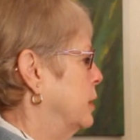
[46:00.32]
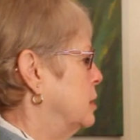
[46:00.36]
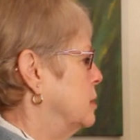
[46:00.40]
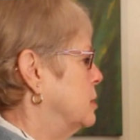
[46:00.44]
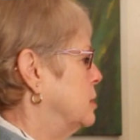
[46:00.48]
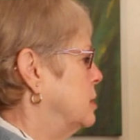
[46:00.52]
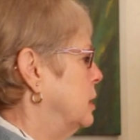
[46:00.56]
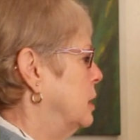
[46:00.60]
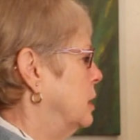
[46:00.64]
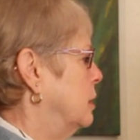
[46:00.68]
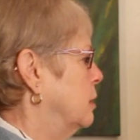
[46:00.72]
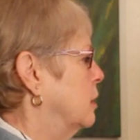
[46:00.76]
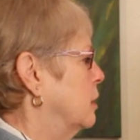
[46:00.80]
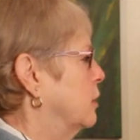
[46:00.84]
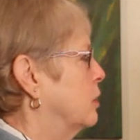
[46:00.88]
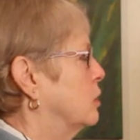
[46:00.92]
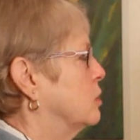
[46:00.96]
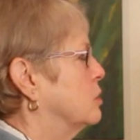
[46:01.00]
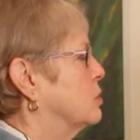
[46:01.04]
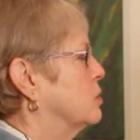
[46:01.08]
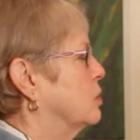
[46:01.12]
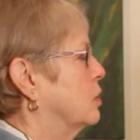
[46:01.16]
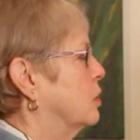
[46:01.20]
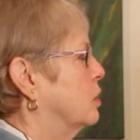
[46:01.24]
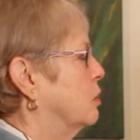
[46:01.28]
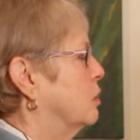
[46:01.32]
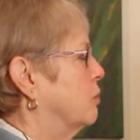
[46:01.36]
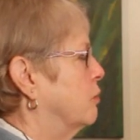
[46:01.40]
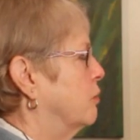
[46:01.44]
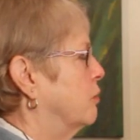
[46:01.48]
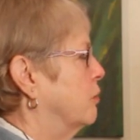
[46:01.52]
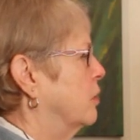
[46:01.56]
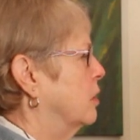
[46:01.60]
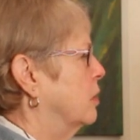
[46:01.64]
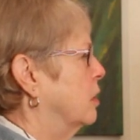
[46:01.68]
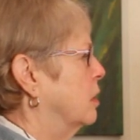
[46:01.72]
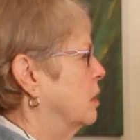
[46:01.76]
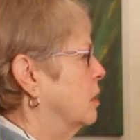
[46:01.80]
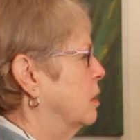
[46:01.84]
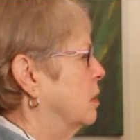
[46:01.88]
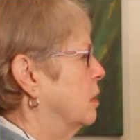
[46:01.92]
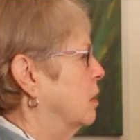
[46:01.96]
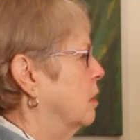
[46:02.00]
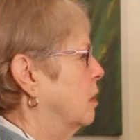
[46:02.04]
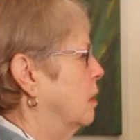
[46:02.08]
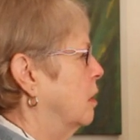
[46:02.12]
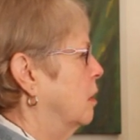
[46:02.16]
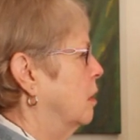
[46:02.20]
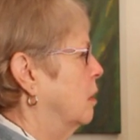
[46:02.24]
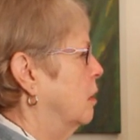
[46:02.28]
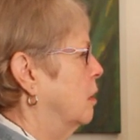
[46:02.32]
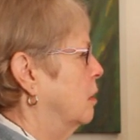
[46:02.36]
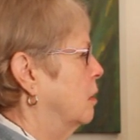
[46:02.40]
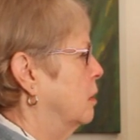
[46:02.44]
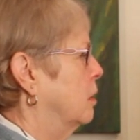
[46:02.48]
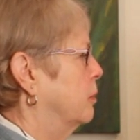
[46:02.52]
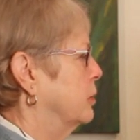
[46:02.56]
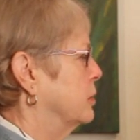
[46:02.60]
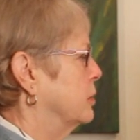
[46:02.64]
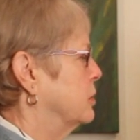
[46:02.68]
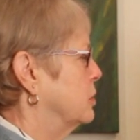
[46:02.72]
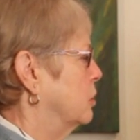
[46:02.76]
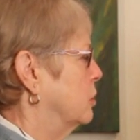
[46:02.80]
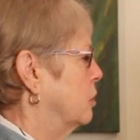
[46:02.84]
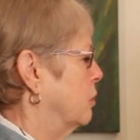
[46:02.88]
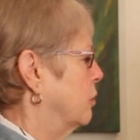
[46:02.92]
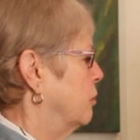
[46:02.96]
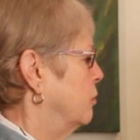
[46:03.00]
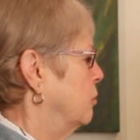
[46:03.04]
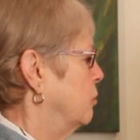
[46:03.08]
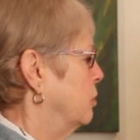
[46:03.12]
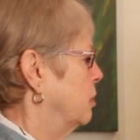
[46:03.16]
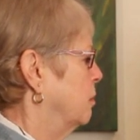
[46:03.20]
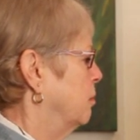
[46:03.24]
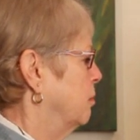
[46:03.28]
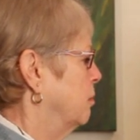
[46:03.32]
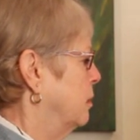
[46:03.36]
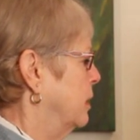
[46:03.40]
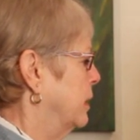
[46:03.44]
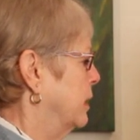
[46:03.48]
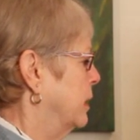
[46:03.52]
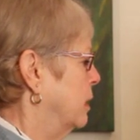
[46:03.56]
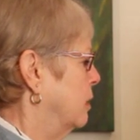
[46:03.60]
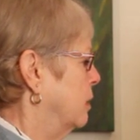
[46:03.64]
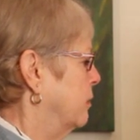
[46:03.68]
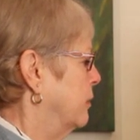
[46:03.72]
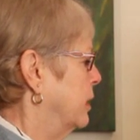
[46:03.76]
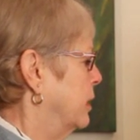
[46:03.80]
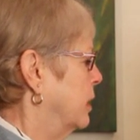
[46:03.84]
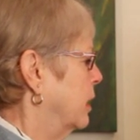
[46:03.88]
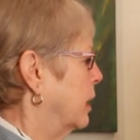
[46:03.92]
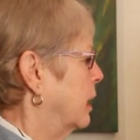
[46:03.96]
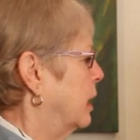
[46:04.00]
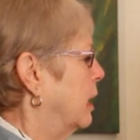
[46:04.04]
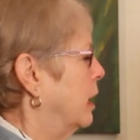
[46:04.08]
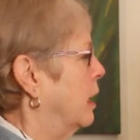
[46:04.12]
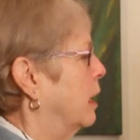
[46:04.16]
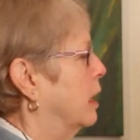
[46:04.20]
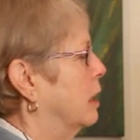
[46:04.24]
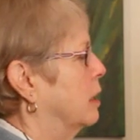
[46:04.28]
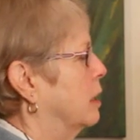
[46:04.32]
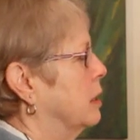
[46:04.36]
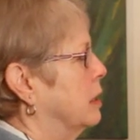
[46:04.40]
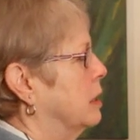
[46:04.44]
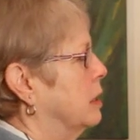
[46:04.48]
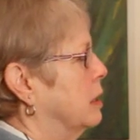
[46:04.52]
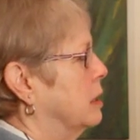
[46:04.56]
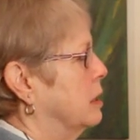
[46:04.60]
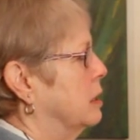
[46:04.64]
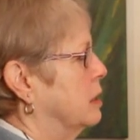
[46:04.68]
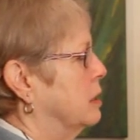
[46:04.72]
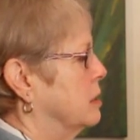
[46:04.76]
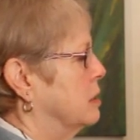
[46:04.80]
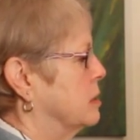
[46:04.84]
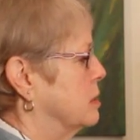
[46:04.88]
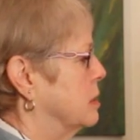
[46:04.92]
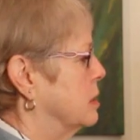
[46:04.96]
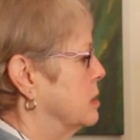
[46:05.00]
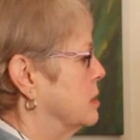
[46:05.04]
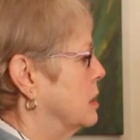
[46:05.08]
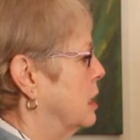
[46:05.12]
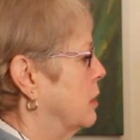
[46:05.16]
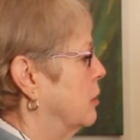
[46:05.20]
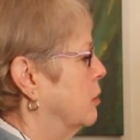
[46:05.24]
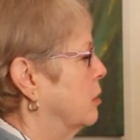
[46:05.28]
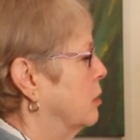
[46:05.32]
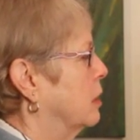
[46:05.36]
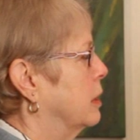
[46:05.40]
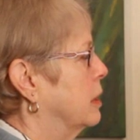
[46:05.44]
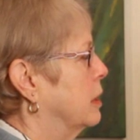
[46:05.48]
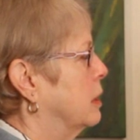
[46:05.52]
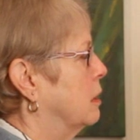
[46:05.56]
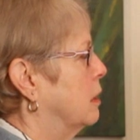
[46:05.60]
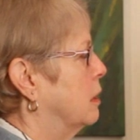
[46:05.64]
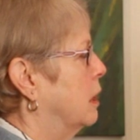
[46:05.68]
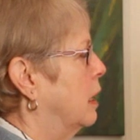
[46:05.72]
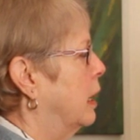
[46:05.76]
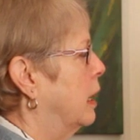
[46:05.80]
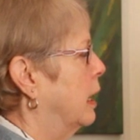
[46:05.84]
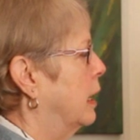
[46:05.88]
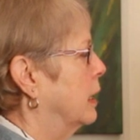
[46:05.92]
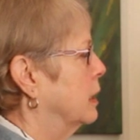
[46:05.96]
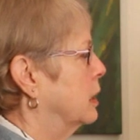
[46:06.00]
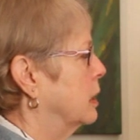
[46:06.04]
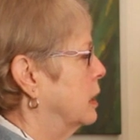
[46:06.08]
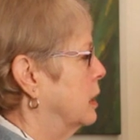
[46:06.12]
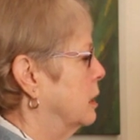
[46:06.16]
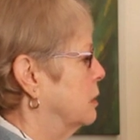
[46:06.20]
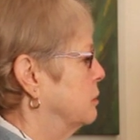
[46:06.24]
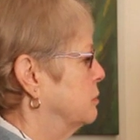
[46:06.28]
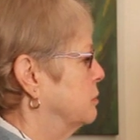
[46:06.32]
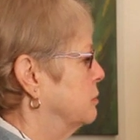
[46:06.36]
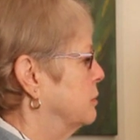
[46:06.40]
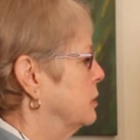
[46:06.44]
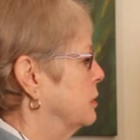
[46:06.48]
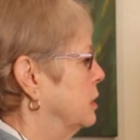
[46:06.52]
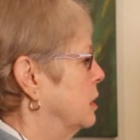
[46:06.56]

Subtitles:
to see. And then there's sort of, almost sort of through the middle of it again, is this other little hunk of,